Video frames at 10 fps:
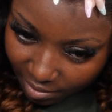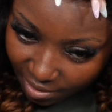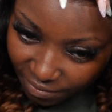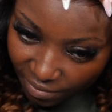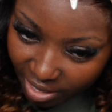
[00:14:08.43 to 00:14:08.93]

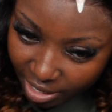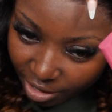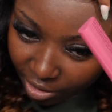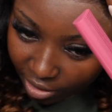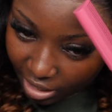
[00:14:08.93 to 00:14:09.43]
I feel like
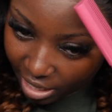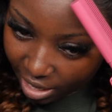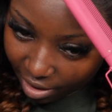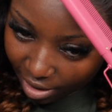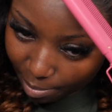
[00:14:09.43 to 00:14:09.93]
curly
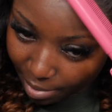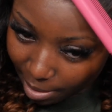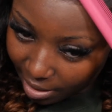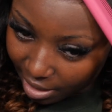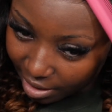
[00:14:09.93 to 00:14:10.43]
hair and
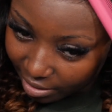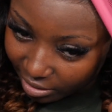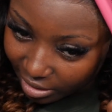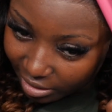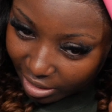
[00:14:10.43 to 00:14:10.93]
baby
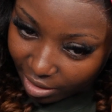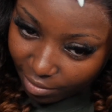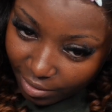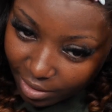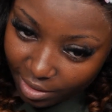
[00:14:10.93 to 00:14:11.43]
hairs just give.